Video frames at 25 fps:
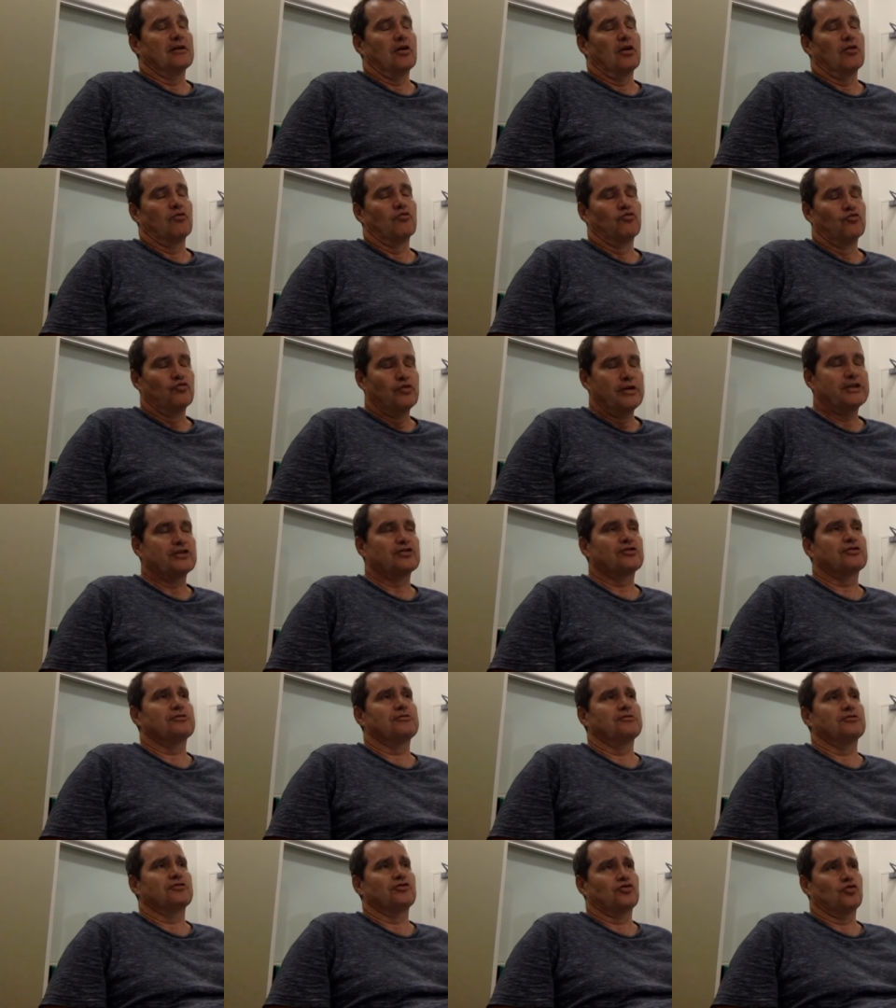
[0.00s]
a
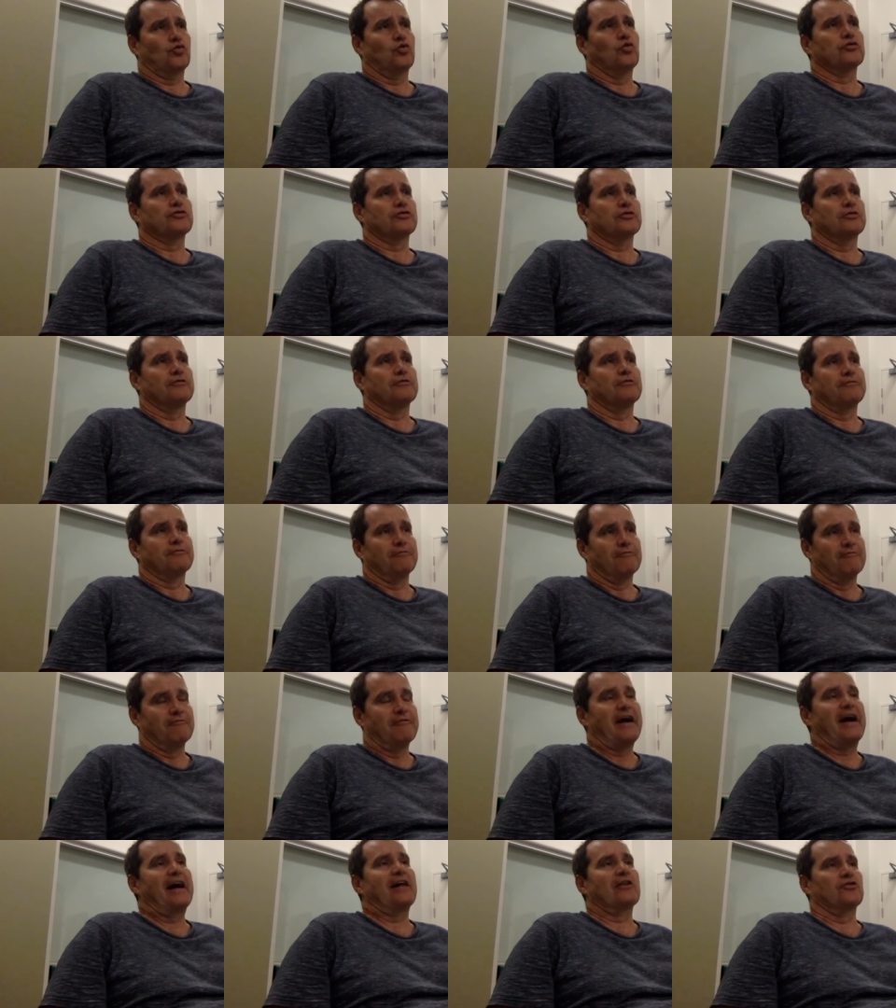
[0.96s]
rich source of
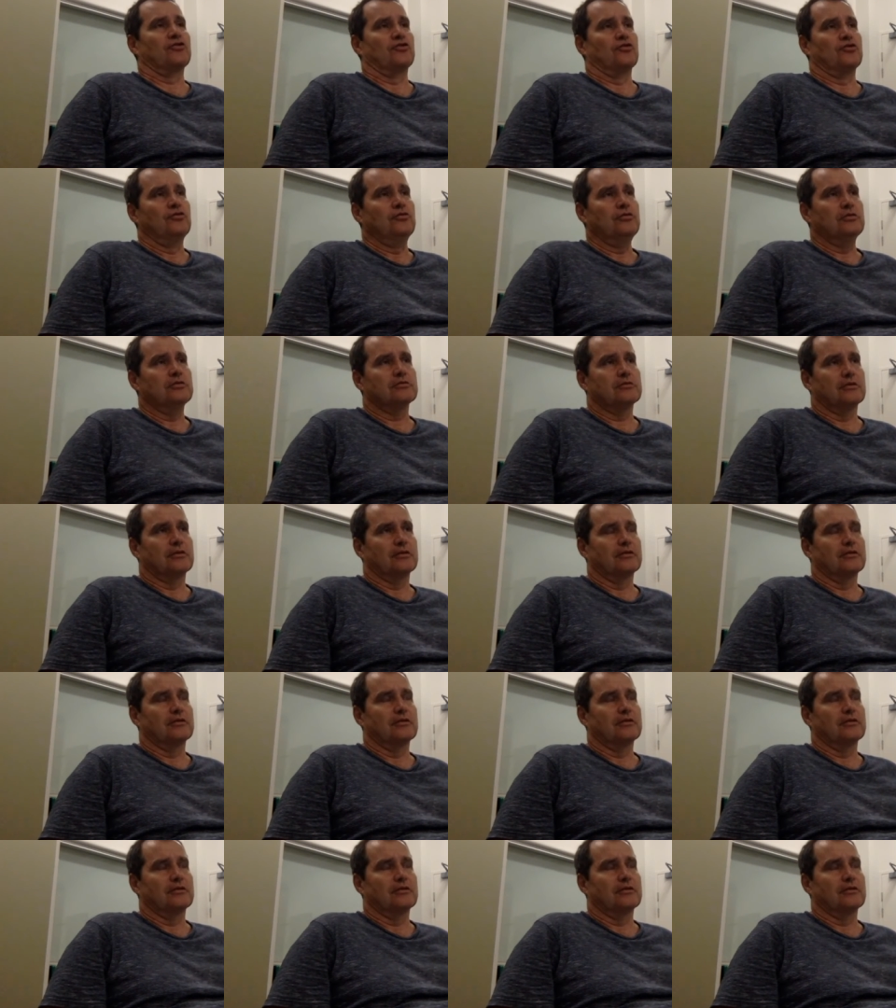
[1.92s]
value.